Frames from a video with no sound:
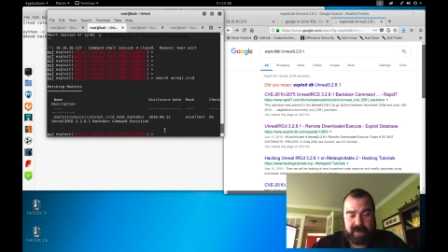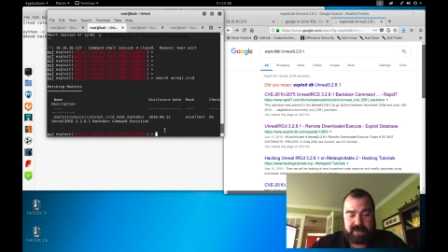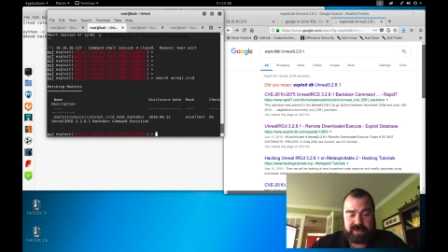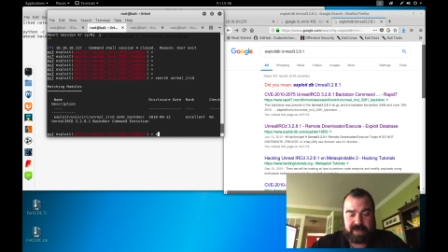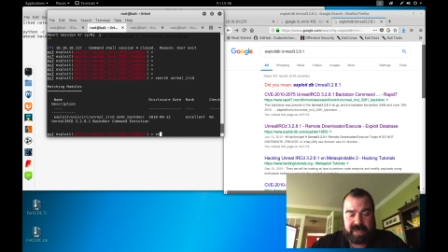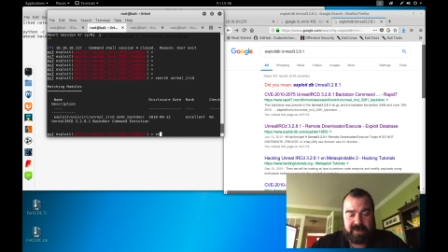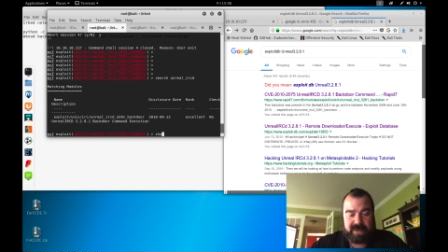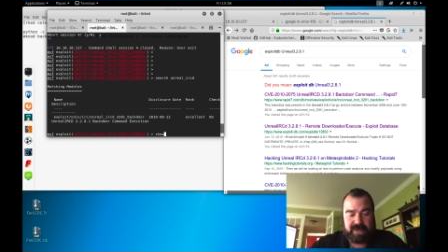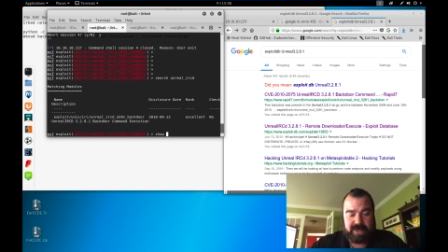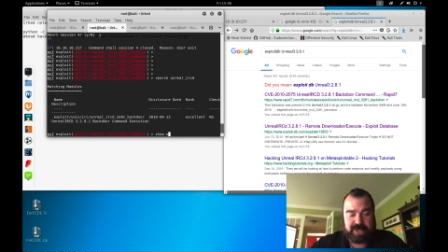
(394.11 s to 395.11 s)
So here we
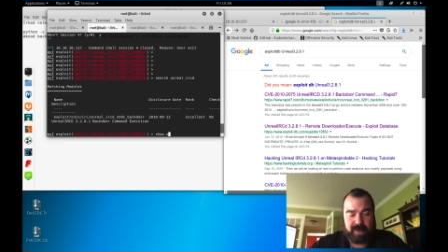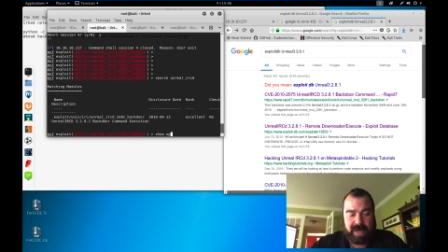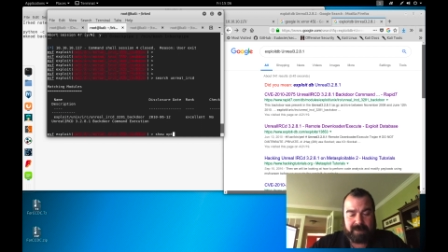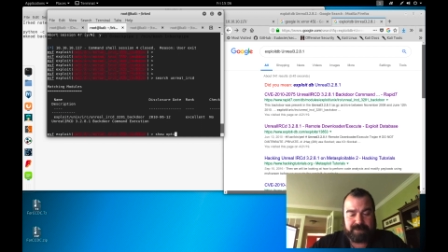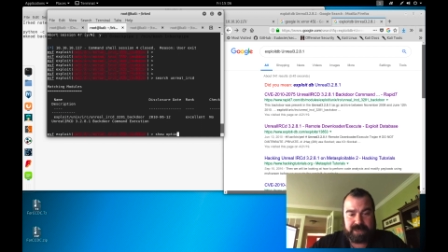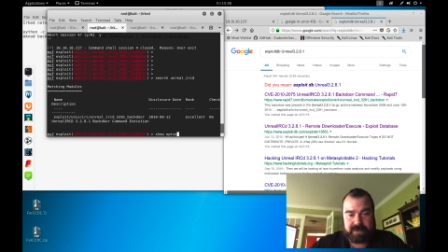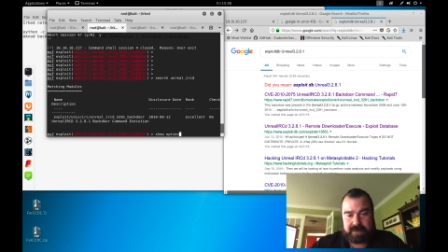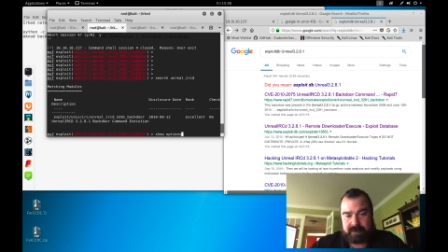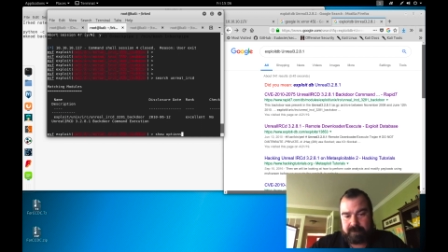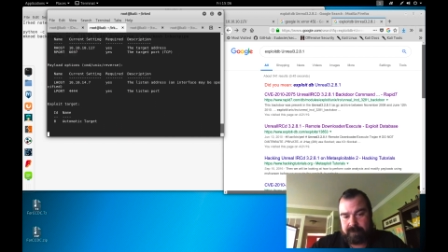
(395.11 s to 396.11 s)
can do a show
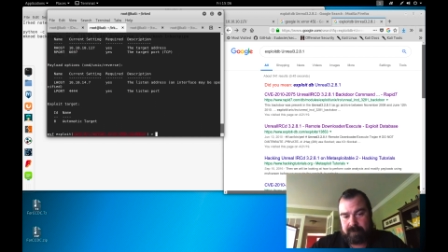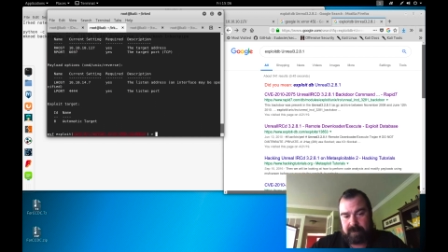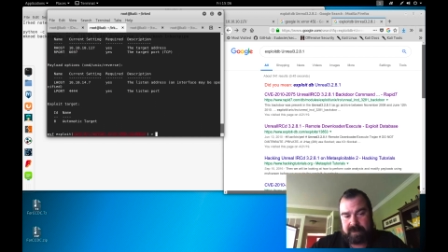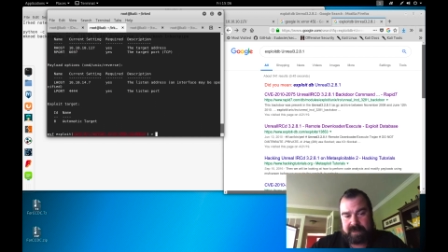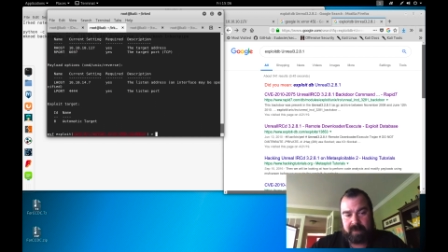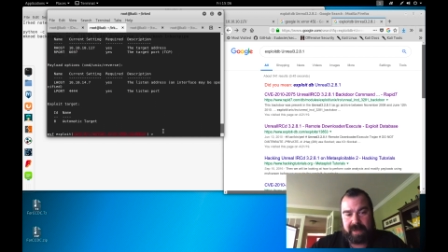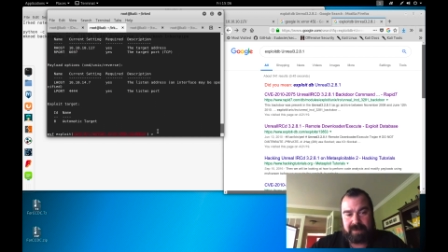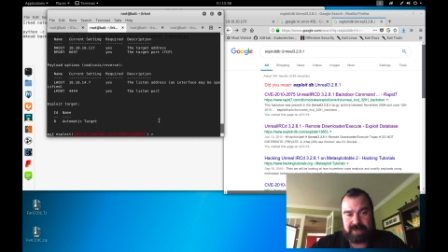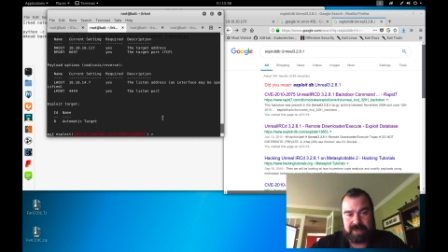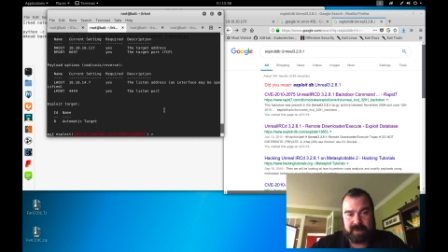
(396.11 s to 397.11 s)
options, see what
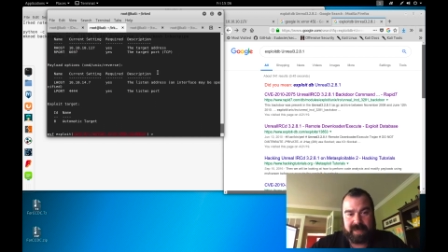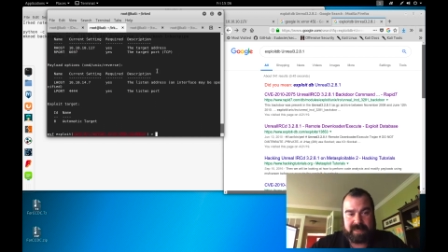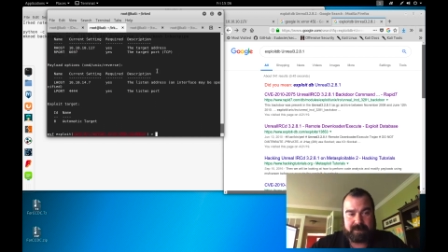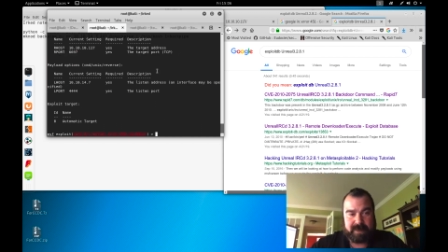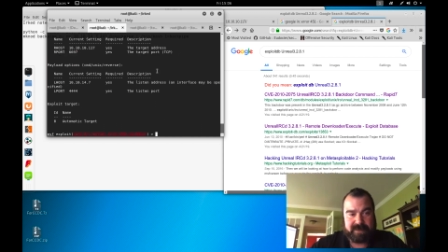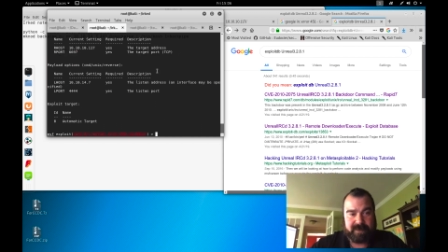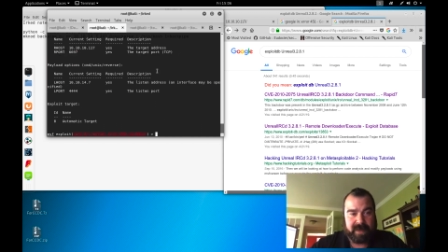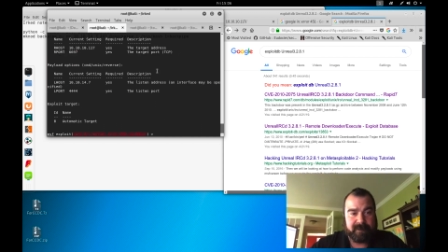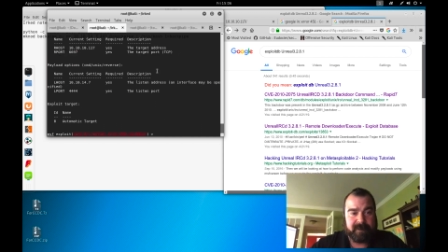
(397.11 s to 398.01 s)
options we got to specify.